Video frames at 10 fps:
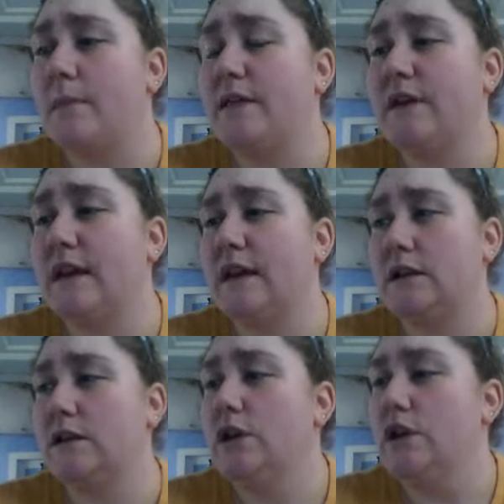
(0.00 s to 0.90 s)

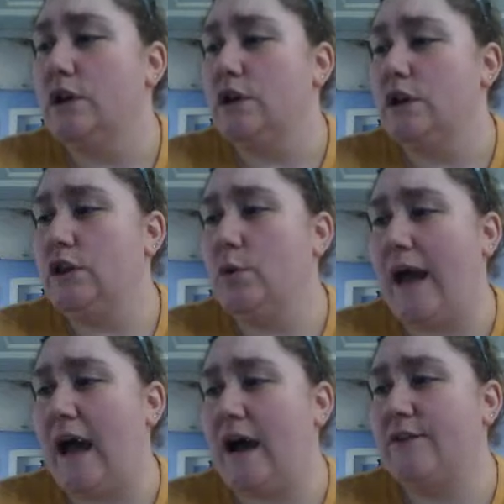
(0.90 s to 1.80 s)
Then you
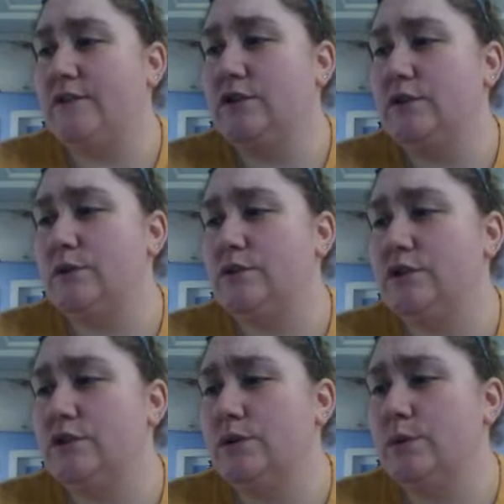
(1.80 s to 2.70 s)
have to
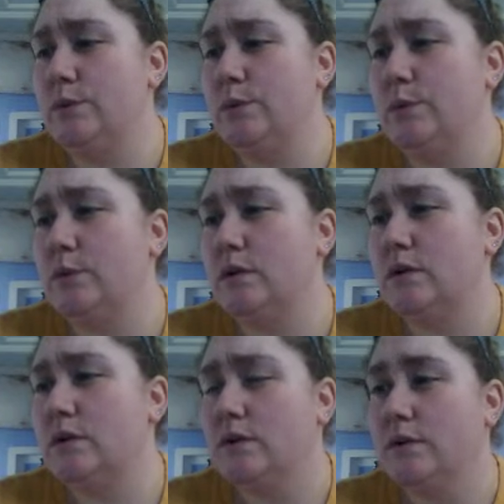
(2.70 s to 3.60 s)
do,
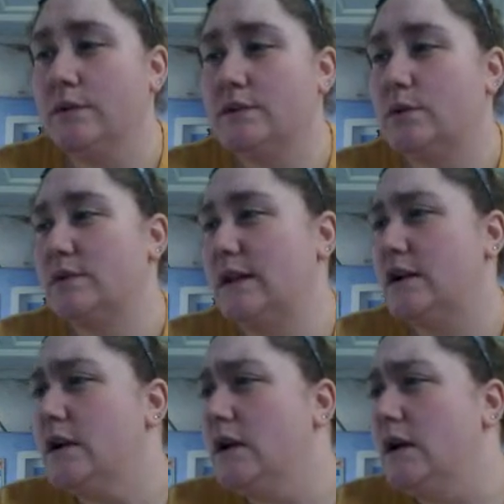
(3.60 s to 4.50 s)
oh, it's cold in here.